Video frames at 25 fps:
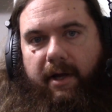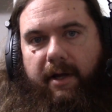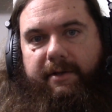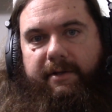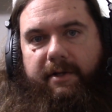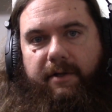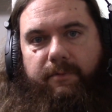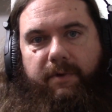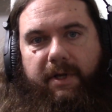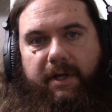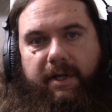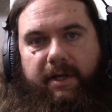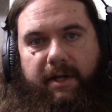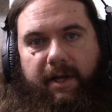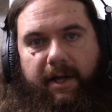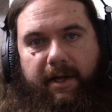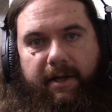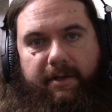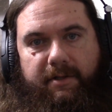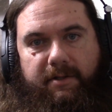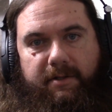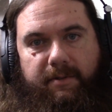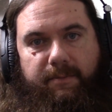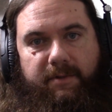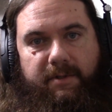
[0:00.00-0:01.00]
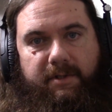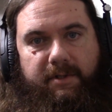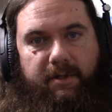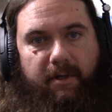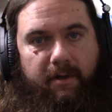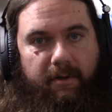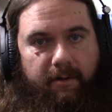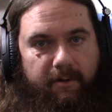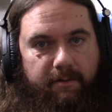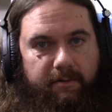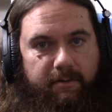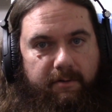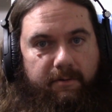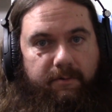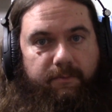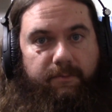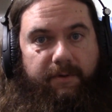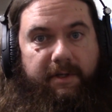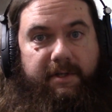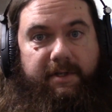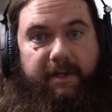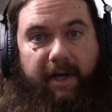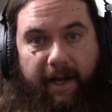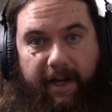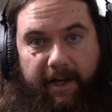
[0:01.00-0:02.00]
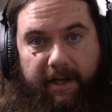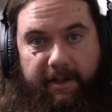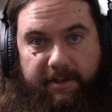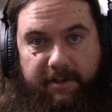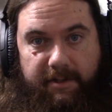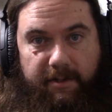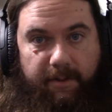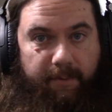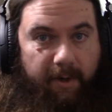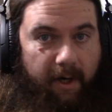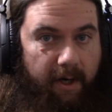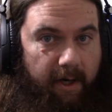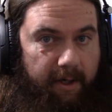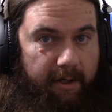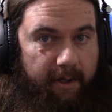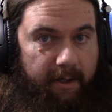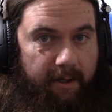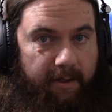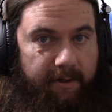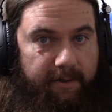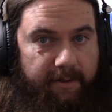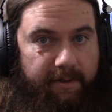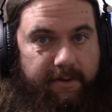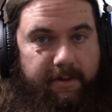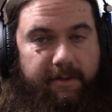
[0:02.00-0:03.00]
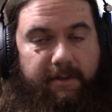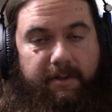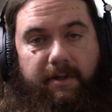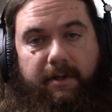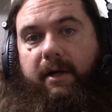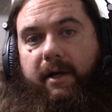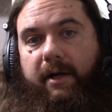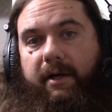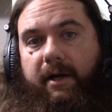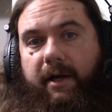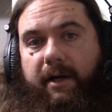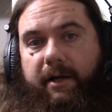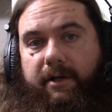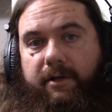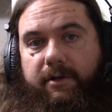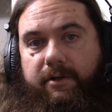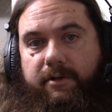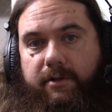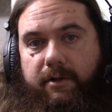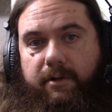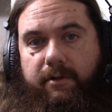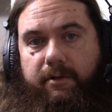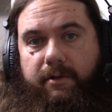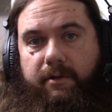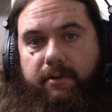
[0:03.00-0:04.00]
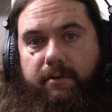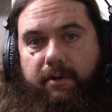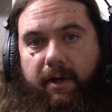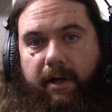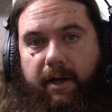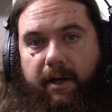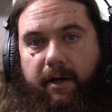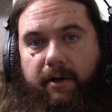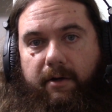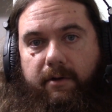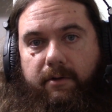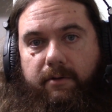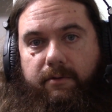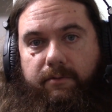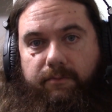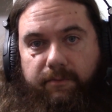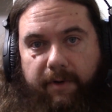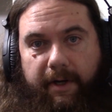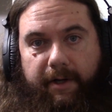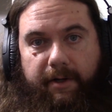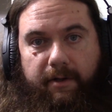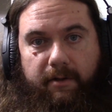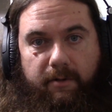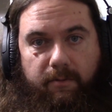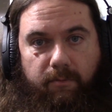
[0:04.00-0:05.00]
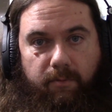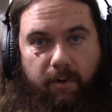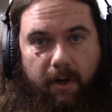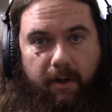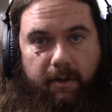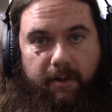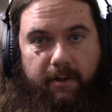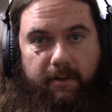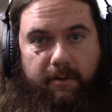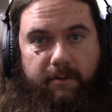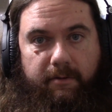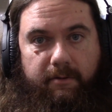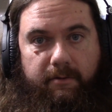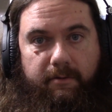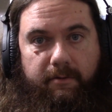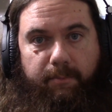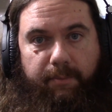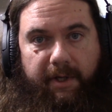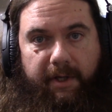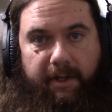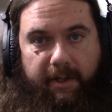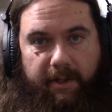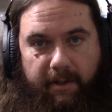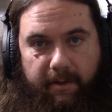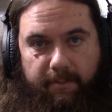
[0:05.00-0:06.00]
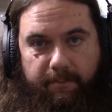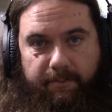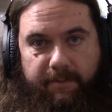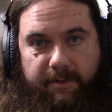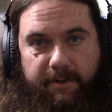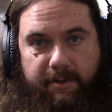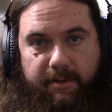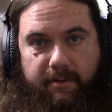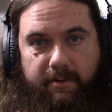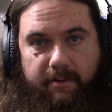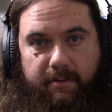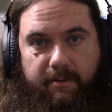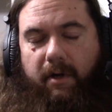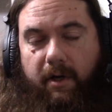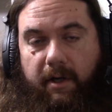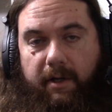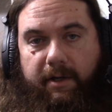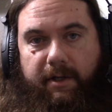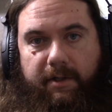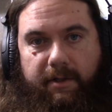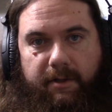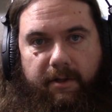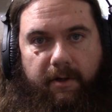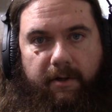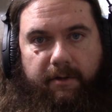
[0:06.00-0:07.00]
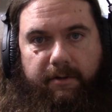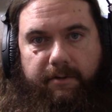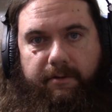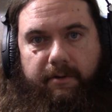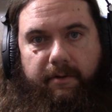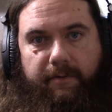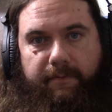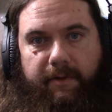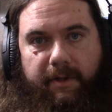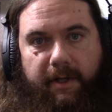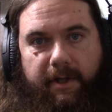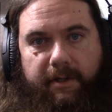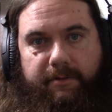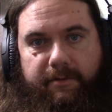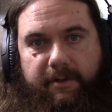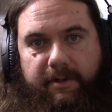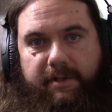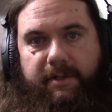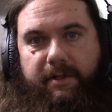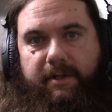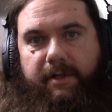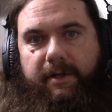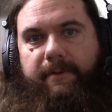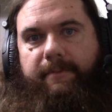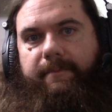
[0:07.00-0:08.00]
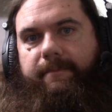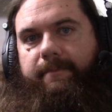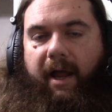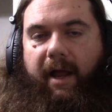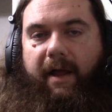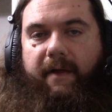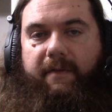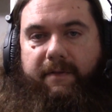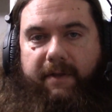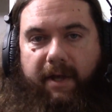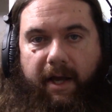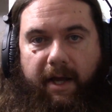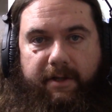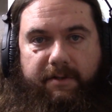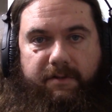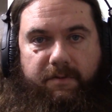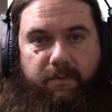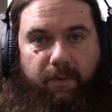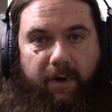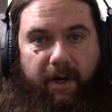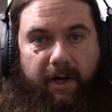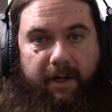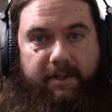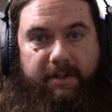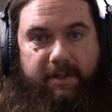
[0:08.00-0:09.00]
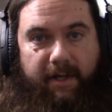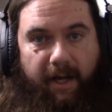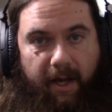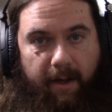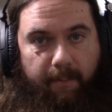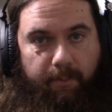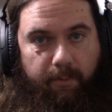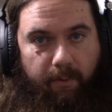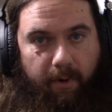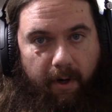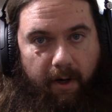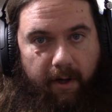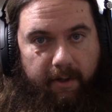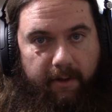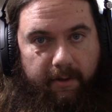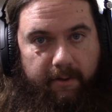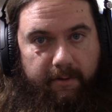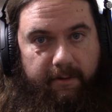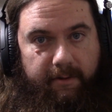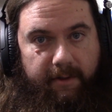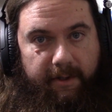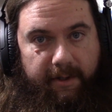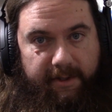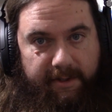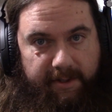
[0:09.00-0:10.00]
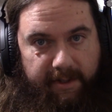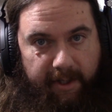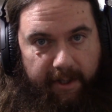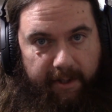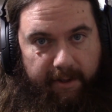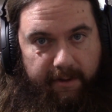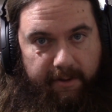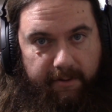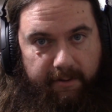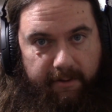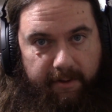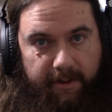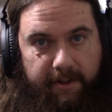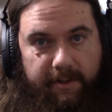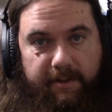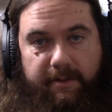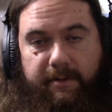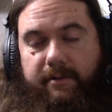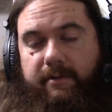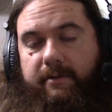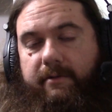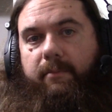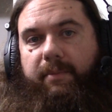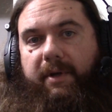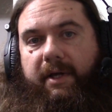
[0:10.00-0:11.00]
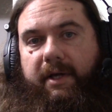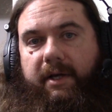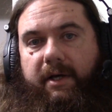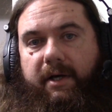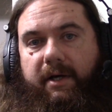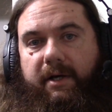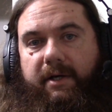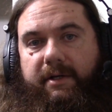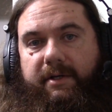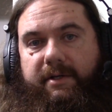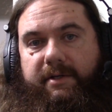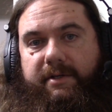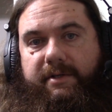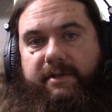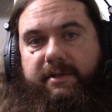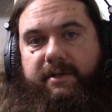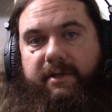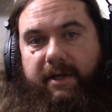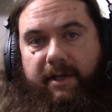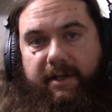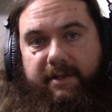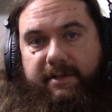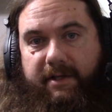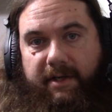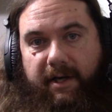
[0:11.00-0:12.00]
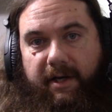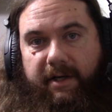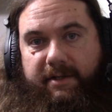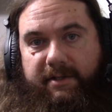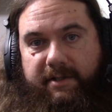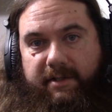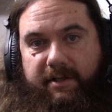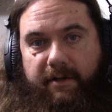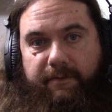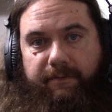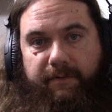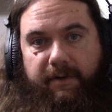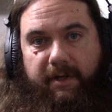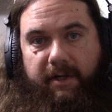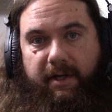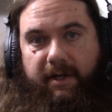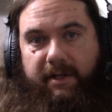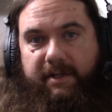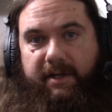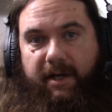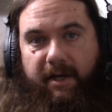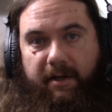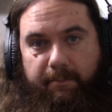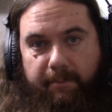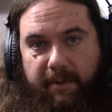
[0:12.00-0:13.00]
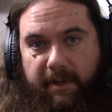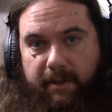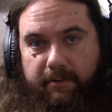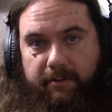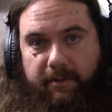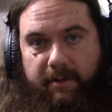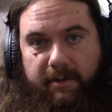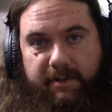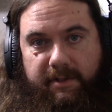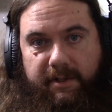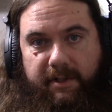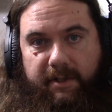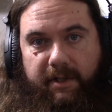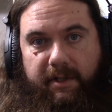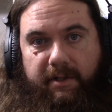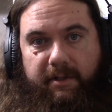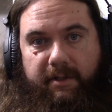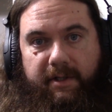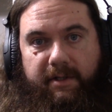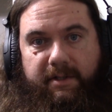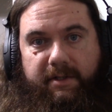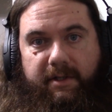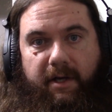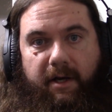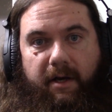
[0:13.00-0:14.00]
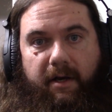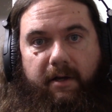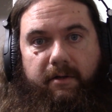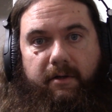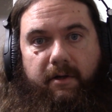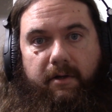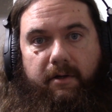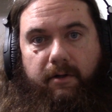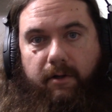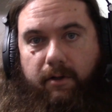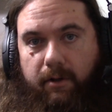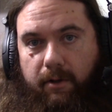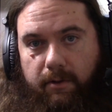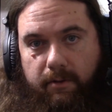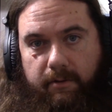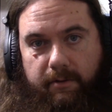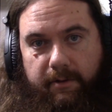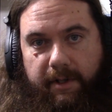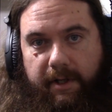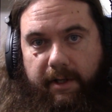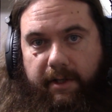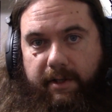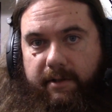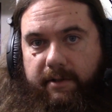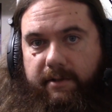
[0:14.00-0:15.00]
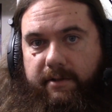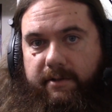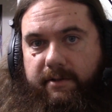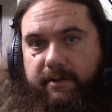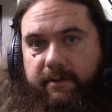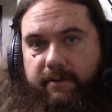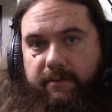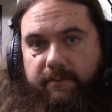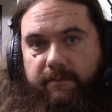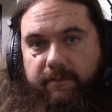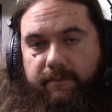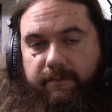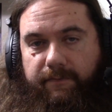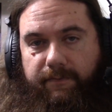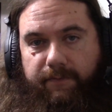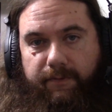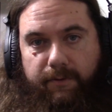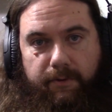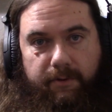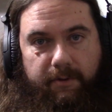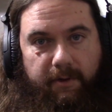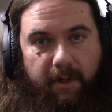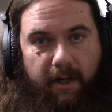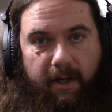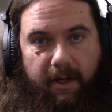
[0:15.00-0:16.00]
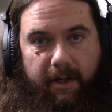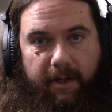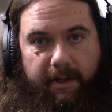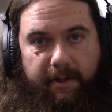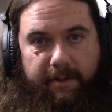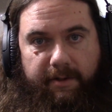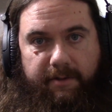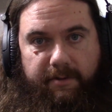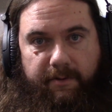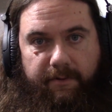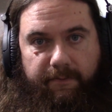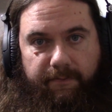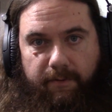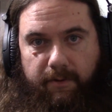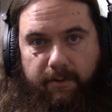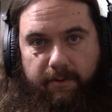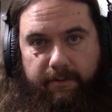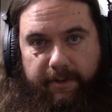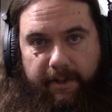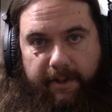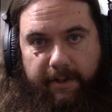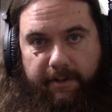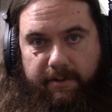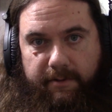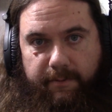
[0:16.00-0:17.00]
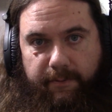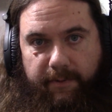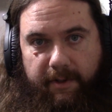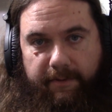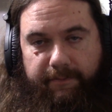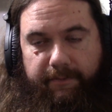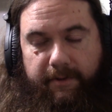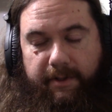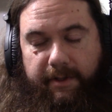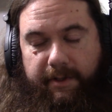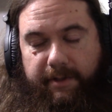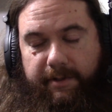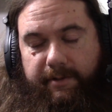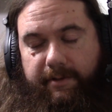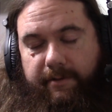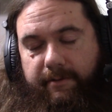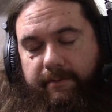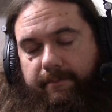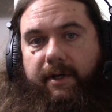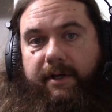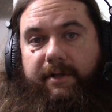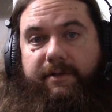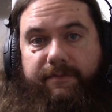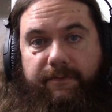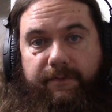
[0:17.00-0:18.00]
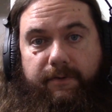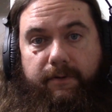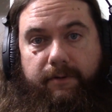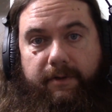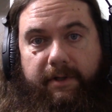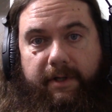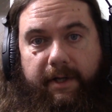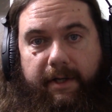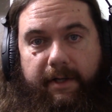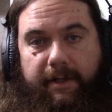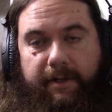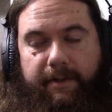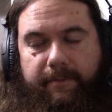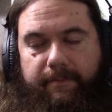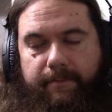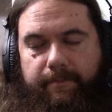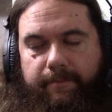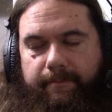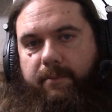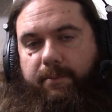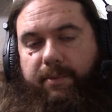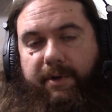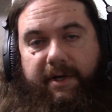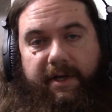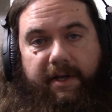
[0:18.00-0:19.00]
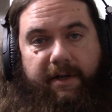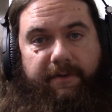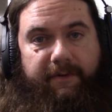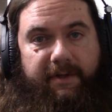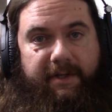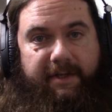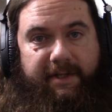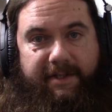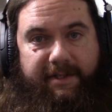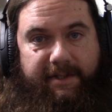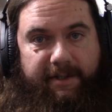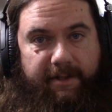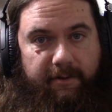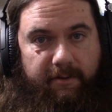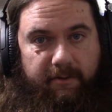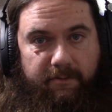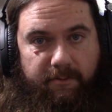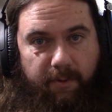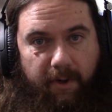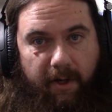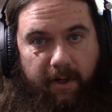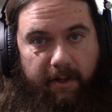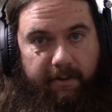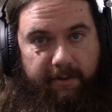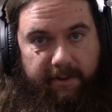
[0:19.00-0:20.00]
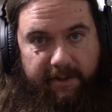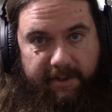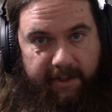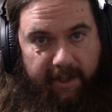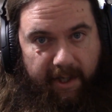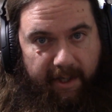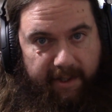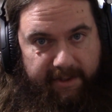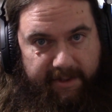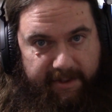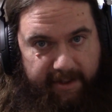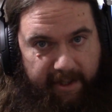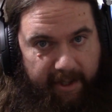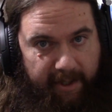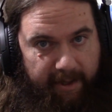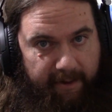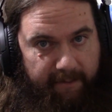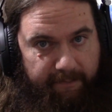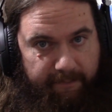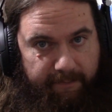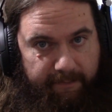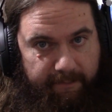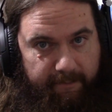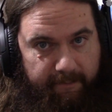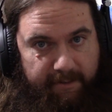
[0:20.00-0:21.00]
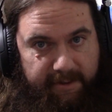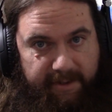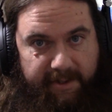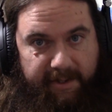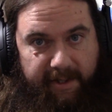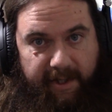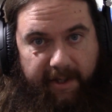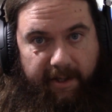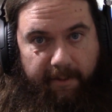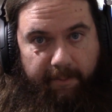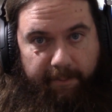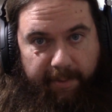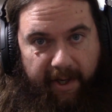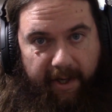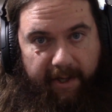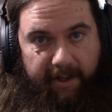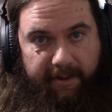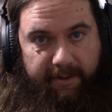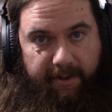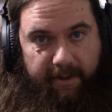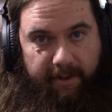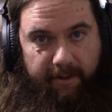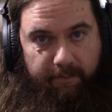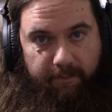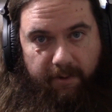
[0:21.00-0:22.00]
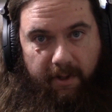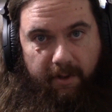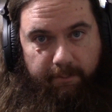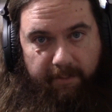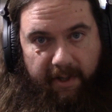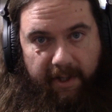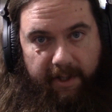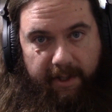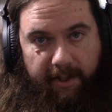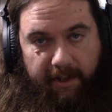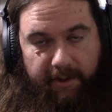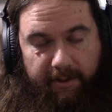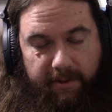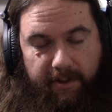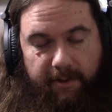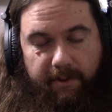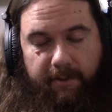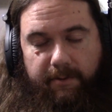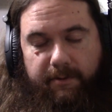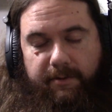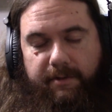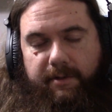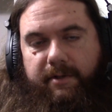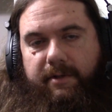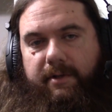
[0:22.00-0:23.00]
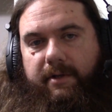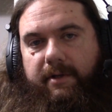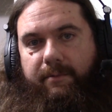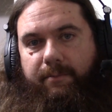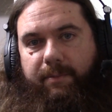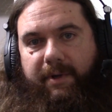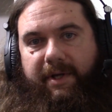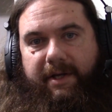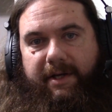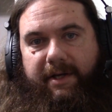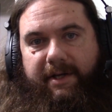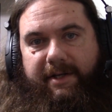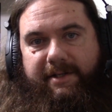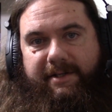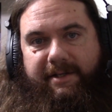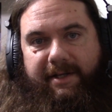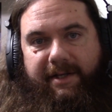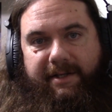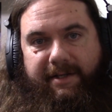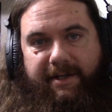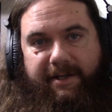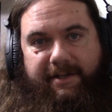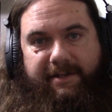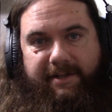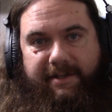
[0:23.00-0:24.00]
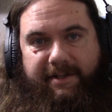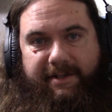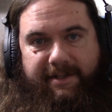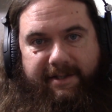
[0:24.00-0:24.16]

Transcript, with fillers: and then we can add some salt, which adds some ions, and I can show you how regular water becomes a conductor of electricity. And that's why tap water is dangerous, because it's got stuff in it. It's got minerals in it, it's got chlorines and fluorides or fluorines, whatever it is, it's fluoridated. But even distilled water is not safe to take a bath in while making toast because it doesn't